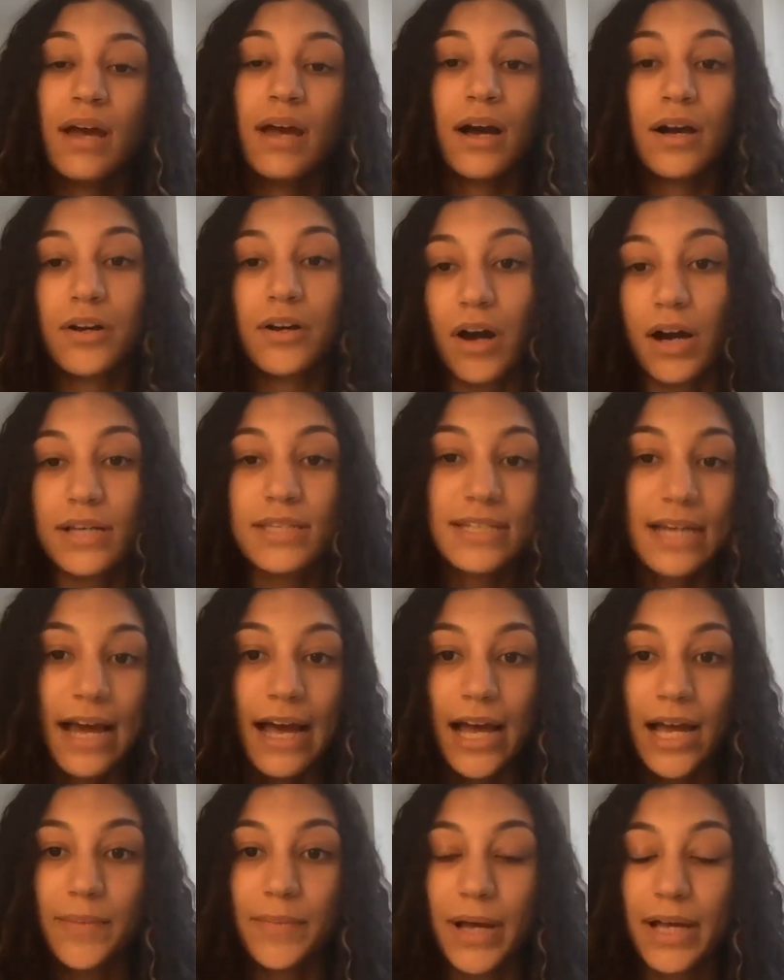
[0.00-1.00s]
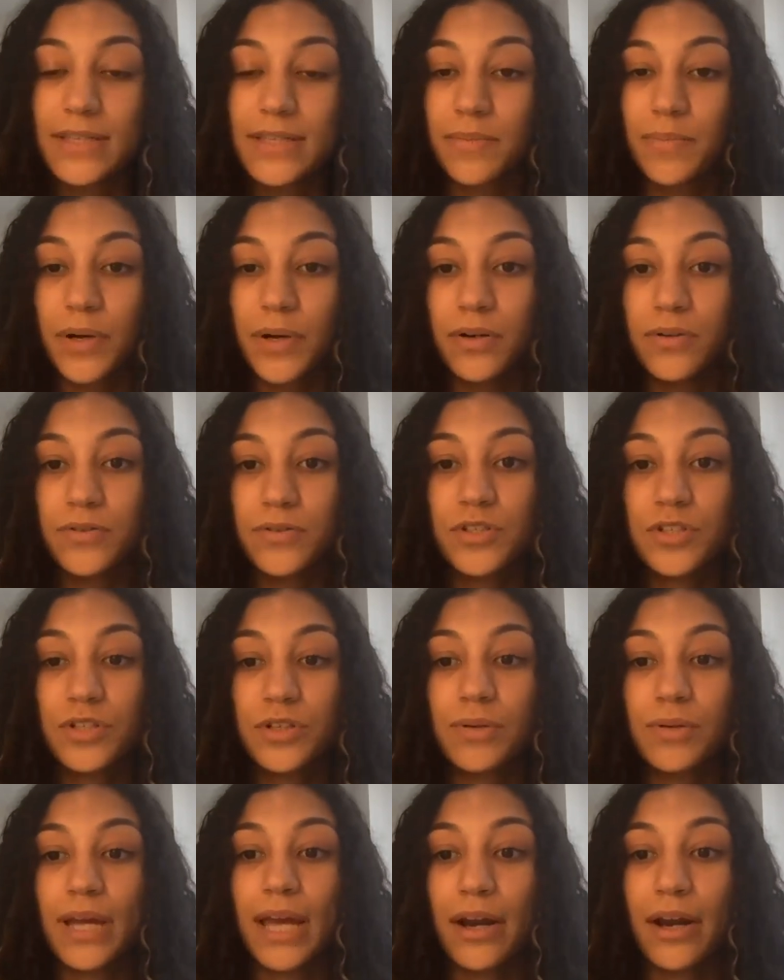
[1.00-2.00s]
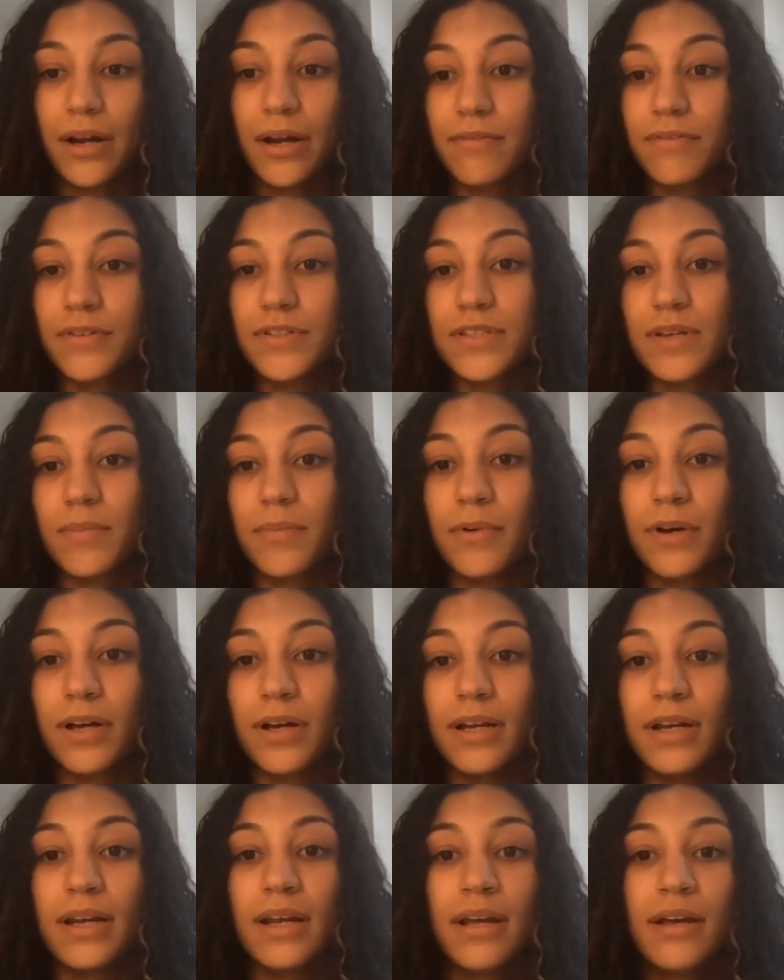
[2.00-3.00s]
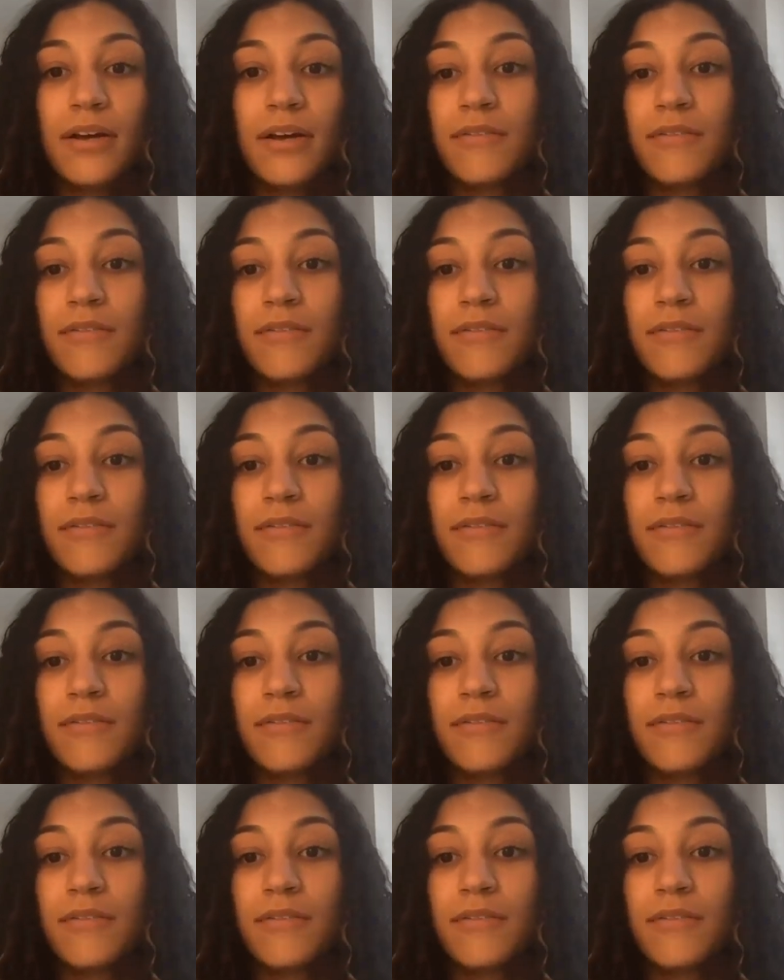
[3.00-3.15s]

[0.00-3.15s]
across time, as opposed to caring for someone